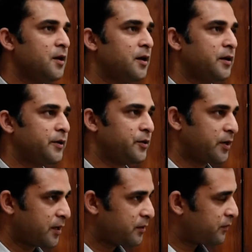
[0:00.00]

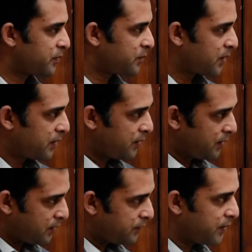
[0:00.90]
together with my
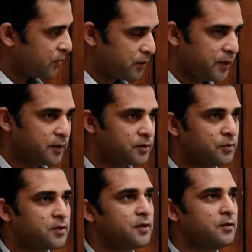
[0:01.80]
lovely colleague
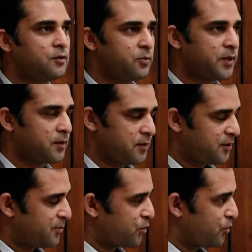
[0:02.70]
Susan
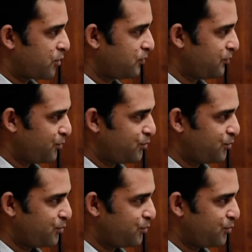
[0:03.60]
Tamandong,